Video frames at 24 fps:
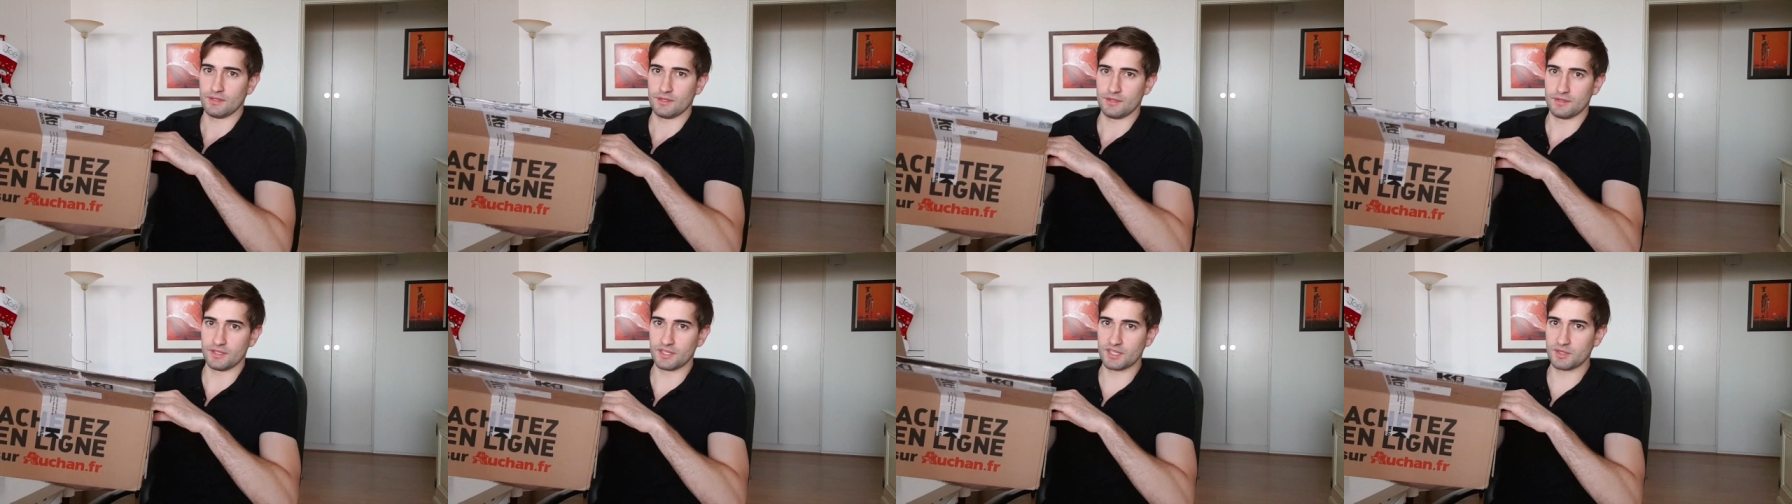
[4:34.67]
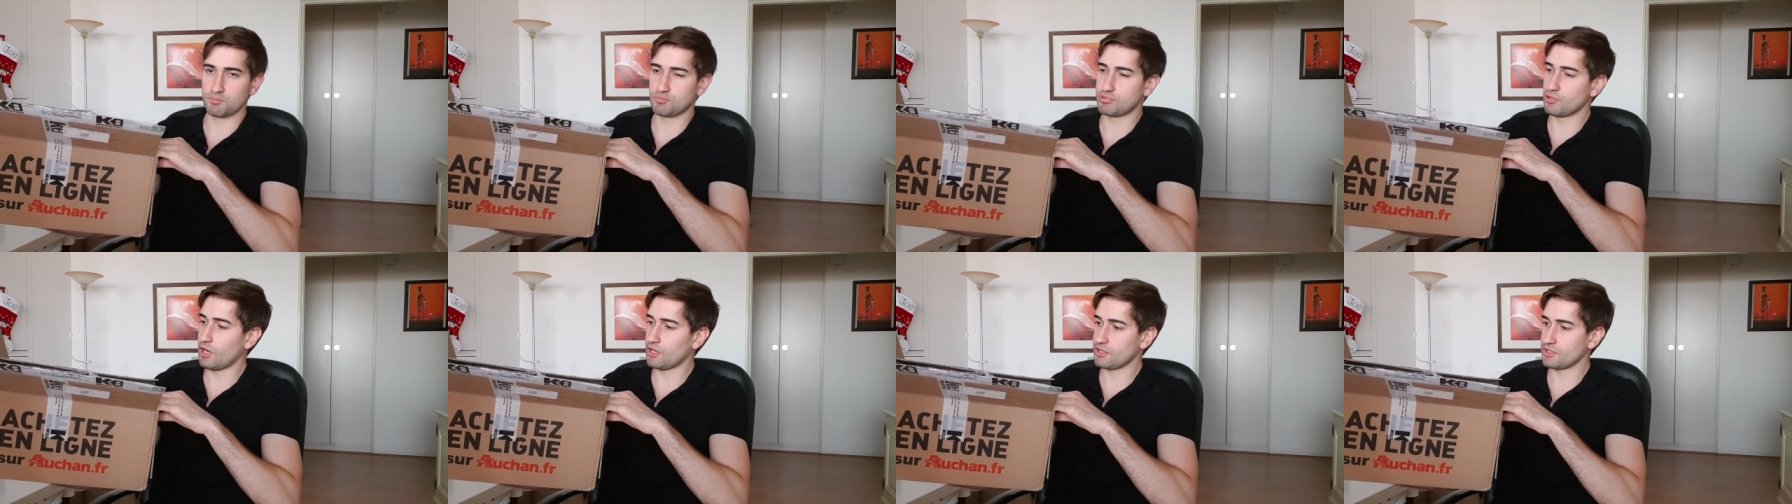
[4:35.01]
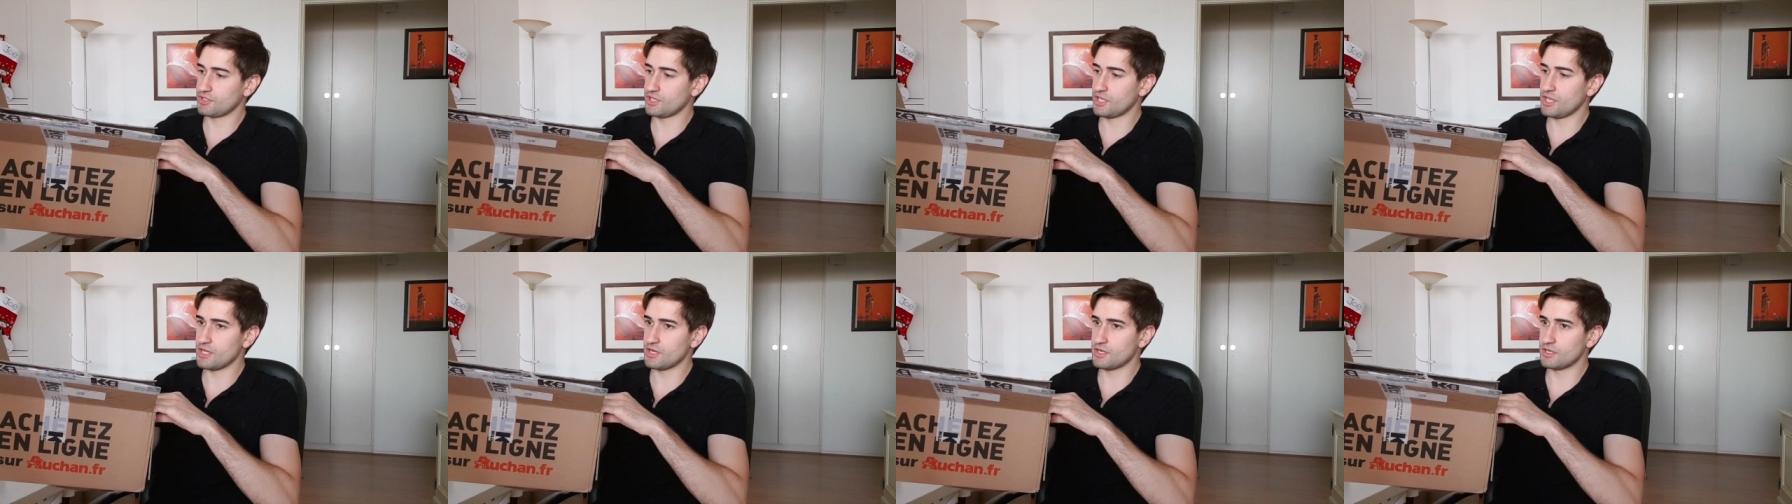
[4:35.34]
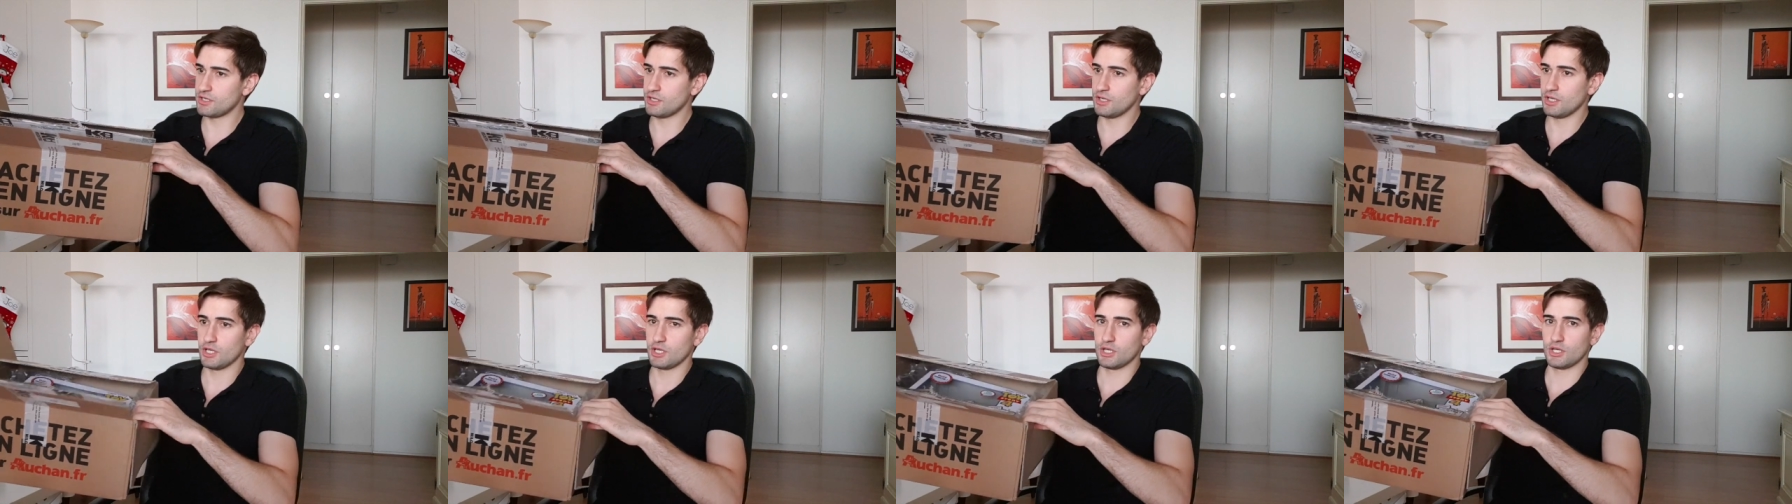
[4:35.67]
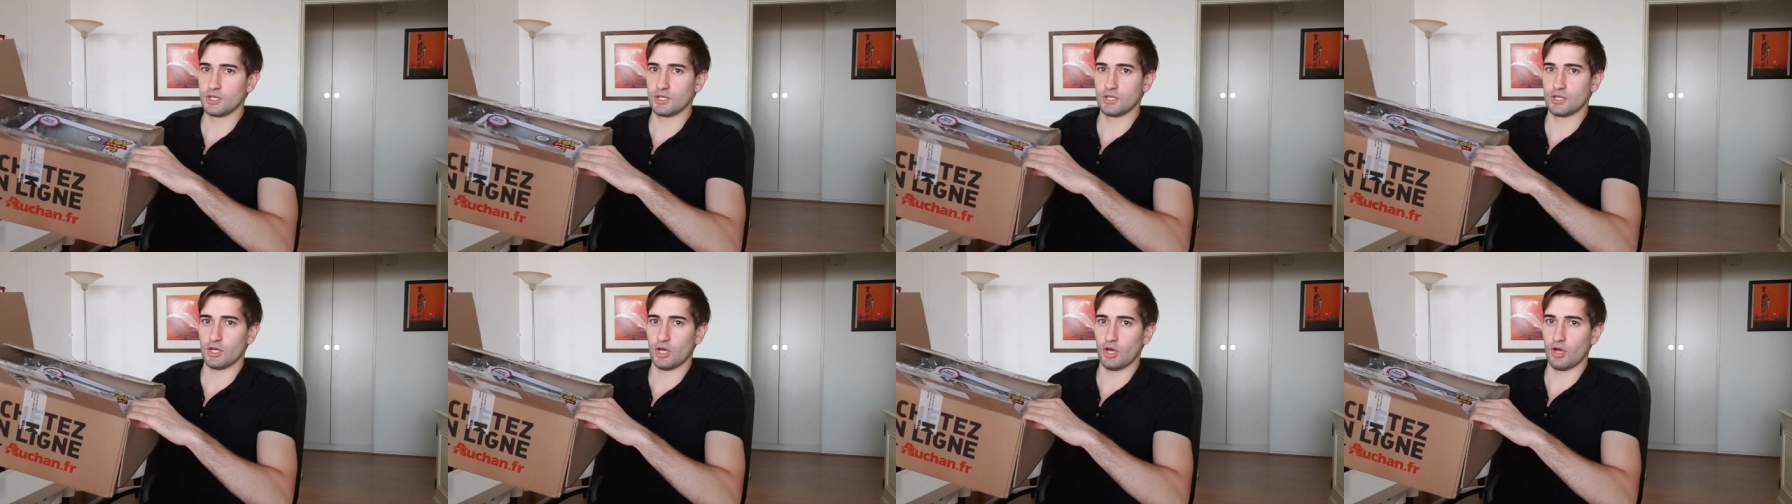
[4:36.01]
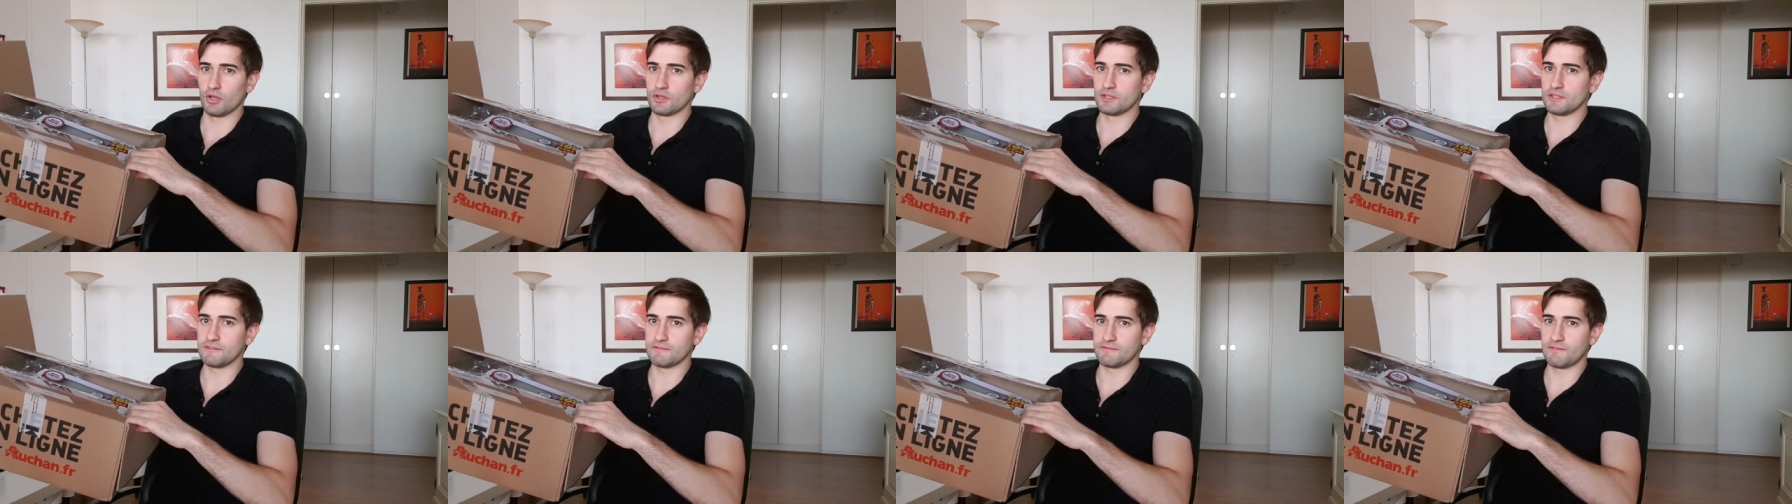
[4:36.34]
this product here
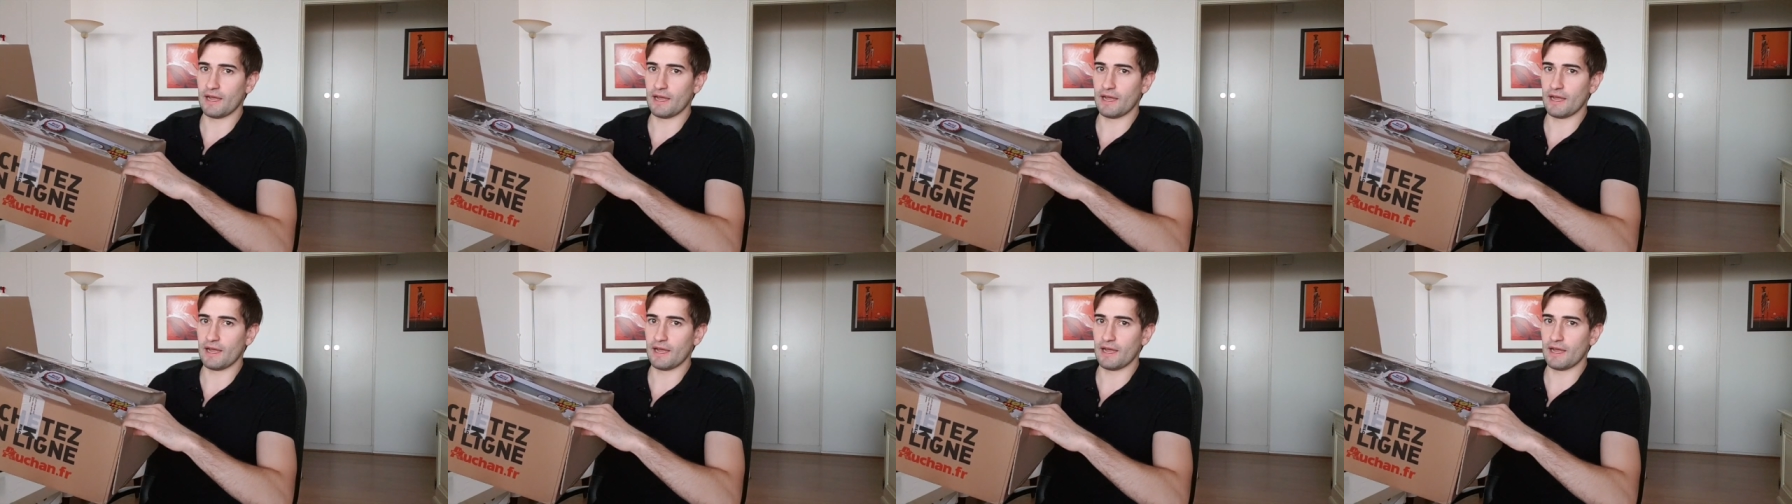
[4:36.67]
only